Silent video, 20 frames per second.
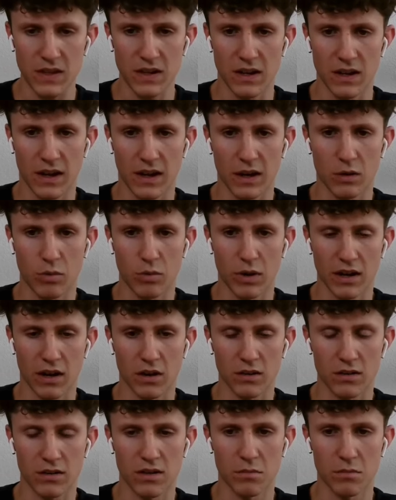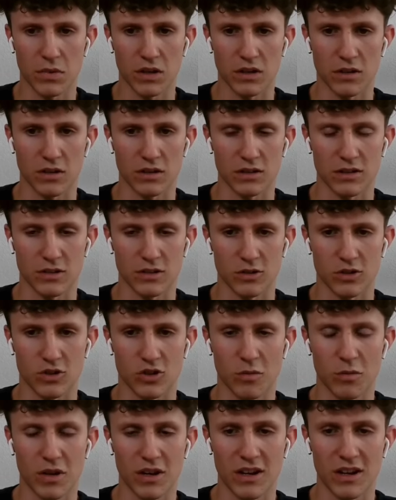Uh, quite a lot, because so
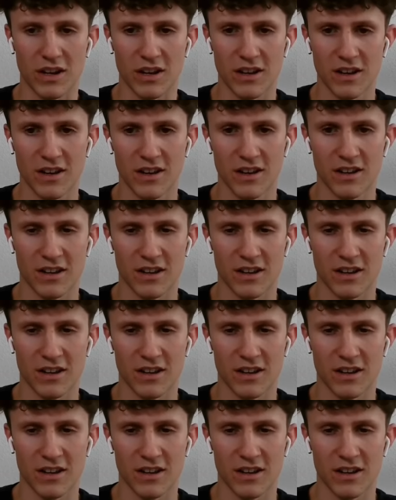Germany